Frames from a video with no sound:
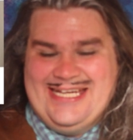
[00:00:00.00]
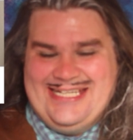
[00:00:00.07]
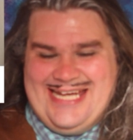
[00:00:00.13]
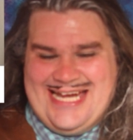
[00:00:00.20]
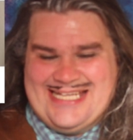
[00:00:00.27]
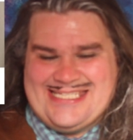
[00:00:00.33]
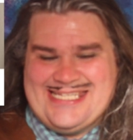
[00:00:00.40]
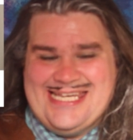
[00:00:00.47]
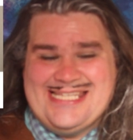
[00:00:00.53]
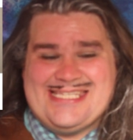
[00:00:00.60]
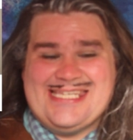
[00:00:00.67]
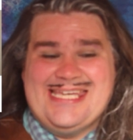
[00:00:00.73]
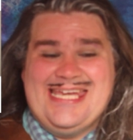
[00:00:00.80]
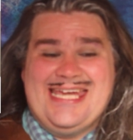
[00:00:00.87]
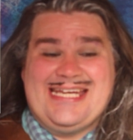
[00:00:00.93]
Yes,
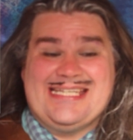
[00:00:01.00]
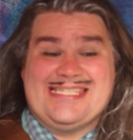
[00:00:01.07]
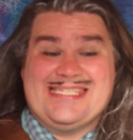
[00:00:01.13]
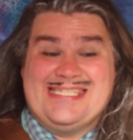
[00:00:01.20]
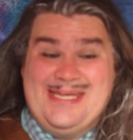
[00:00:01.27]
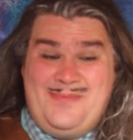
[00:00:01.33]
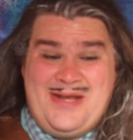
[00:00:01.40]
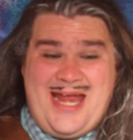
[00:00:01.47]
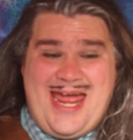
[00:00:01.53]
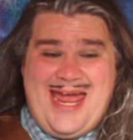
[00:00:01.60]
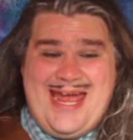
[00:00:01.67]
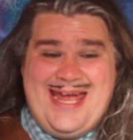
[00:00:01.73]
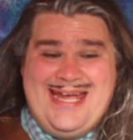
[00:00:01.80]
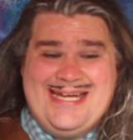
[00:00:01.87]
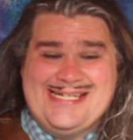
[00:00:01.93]
it's Exhibit
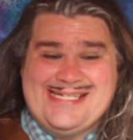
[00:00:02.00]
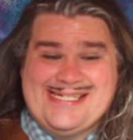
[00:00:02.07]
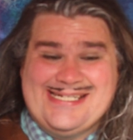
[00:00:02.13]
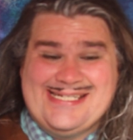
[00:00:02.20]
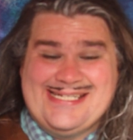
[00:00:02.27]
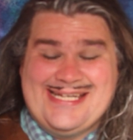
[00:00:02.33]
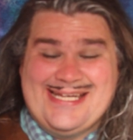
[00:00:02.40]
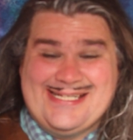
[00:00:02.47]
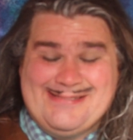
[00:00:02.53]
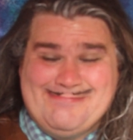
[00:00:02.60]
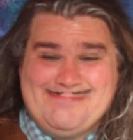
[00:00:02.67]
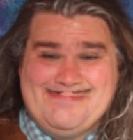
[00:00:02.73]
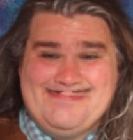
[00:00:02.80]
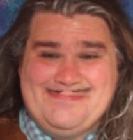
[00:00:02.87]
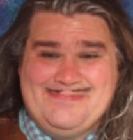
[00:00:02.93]
A.
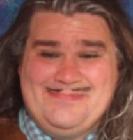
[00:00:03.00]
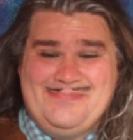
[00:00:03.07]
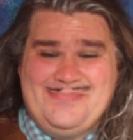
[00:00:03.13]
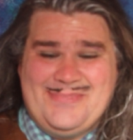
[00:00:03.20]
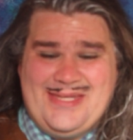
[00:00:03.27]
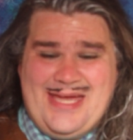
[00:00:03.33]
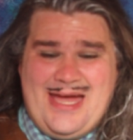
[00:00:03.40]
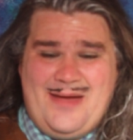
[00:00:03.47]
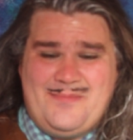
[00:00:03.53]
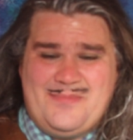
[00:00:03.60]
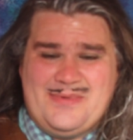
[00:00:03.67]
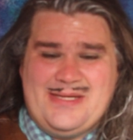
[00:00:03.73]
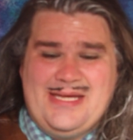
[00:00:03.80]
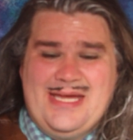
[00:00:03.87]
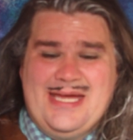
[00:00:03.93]
Yep.
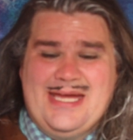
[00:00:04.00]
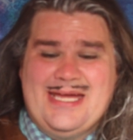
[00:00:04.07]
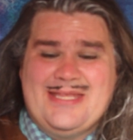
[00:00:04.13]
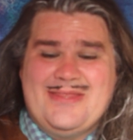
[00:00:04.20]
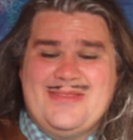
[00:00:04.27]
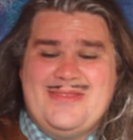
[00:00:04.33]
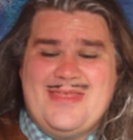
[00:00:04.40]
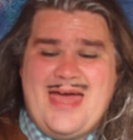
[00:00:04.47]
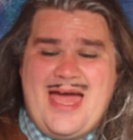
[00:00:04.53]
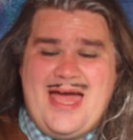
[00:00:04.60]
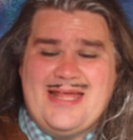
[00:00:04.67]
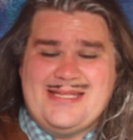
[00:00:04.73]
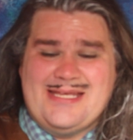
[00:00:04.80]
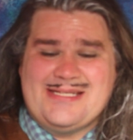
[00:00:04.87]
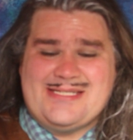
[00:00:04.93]

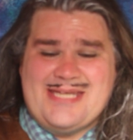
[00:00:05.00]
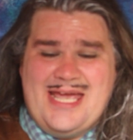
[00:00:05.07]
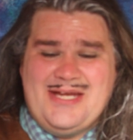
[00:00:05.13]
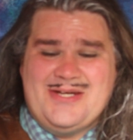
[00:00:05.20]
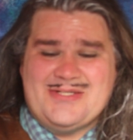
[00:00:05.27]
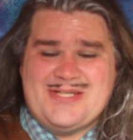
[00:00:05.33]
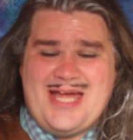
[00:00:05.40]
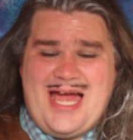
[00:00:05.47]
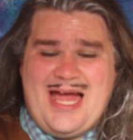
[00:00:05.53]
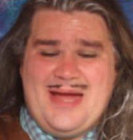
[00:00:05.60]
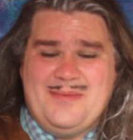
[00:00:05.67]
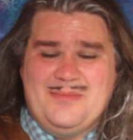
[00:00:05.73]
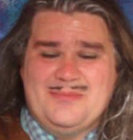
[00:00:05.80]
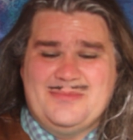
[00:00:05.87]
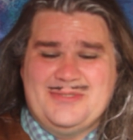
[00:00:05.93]
Take your
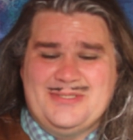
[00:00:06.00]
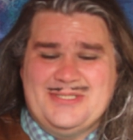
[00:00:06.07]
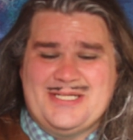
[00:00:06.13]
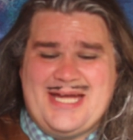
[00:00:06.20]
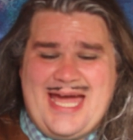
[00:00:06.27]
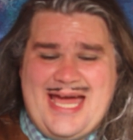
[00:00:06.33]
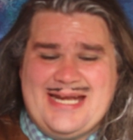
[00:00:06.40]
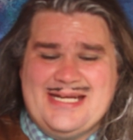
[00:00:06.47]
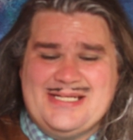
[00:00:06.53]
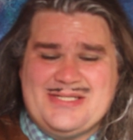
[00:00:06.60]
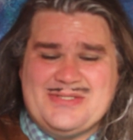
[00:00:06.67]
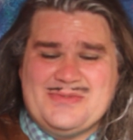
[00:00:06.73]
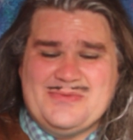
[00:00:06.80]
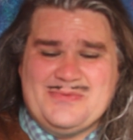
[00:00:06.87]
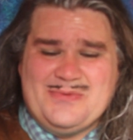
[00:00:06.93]
time, look at
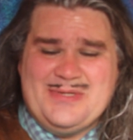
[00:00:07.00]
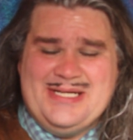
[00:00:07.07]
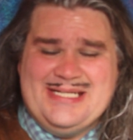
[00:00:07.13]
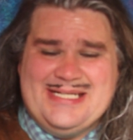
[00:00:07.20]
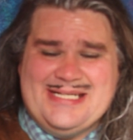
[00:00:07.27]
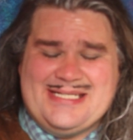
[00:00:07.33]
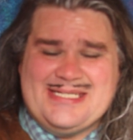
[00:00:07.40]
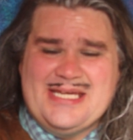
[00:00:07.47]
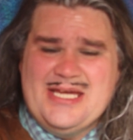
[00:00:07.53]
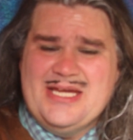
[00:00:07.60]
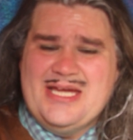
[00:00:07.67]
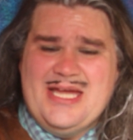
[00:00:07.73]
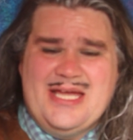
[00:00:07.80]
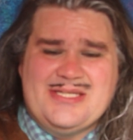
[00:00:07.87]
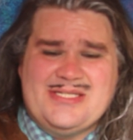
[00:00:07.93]
it, read it.
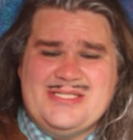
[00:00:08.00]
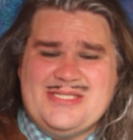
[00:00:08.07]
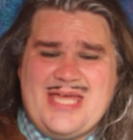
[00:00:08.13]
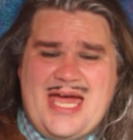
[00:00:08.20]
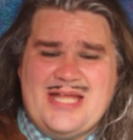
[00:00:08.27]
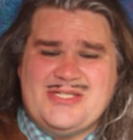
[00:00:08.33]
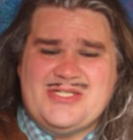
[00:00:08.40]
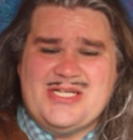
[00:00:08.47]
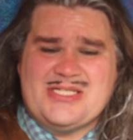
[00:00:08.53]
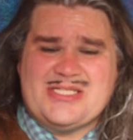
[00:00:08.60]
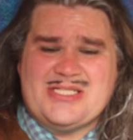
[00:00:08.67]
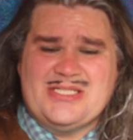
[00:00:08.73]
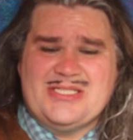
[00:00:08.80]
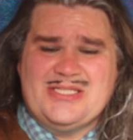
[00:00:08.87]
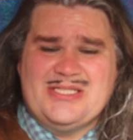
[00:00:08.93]
Isn't that
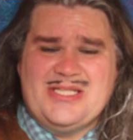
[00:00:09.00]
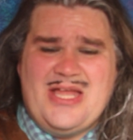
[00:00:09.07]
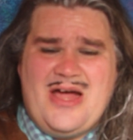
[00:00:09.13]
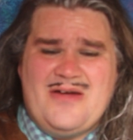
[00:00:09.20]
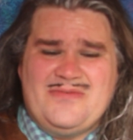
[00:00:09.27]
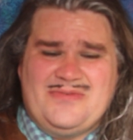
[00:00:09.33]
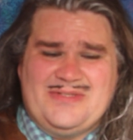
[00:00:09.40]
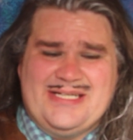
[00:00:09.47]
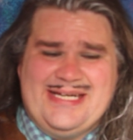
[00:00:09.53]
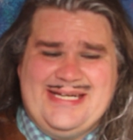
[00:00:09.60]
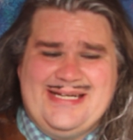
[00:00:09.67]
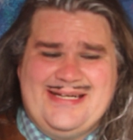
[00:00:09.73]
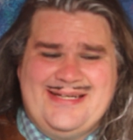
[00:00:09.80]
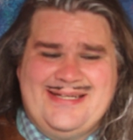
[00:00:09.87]
just lovely?